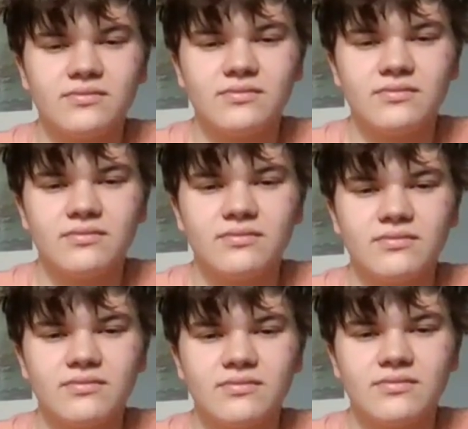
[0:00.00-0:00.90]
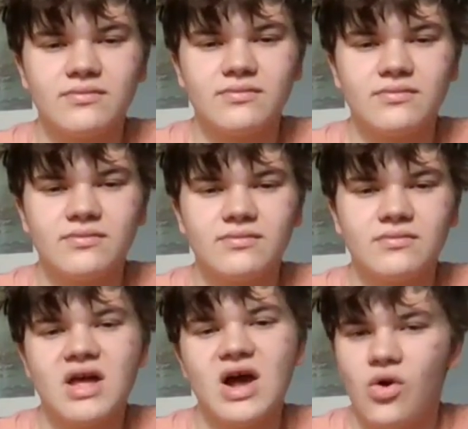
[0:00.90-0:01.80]
All right. Thank you so much.
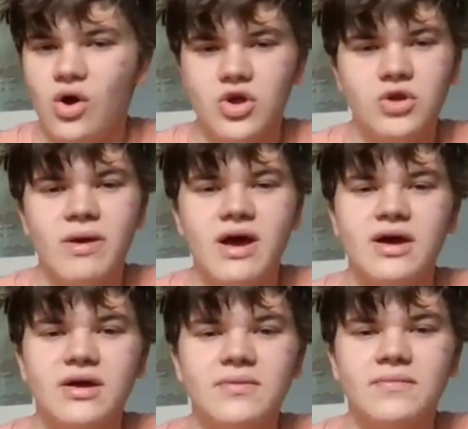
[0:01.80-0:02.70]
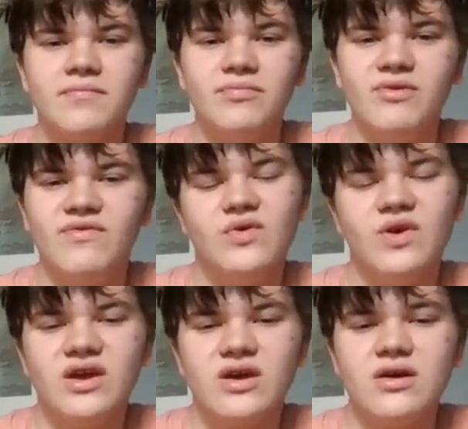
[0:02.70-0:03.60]
I'll call you back. If you
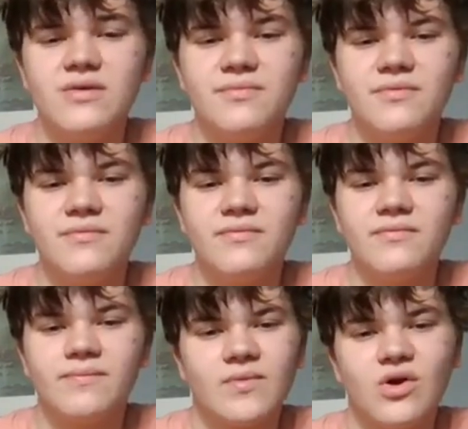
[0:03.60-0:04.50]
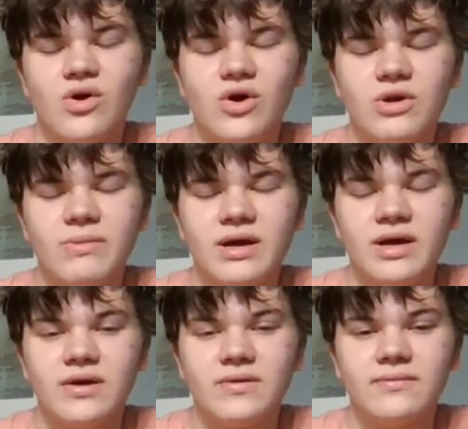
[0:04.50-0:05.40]
hang up, I'll call you
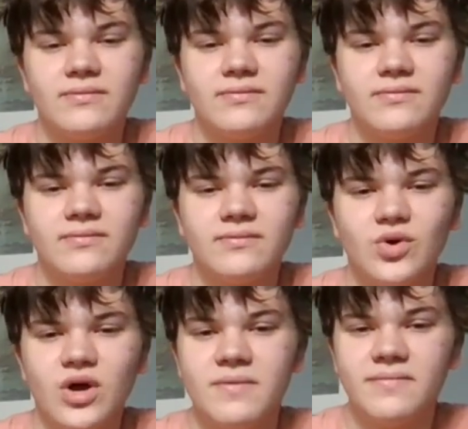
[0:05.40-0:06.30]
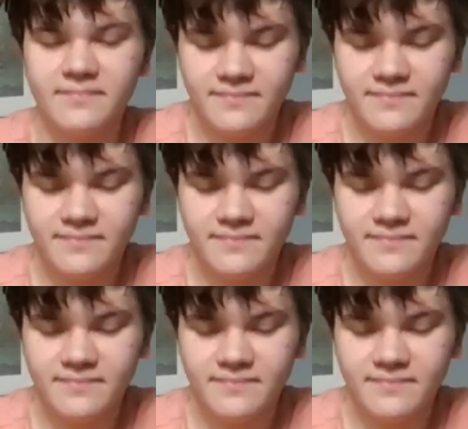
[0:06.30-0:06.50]
back. Okay.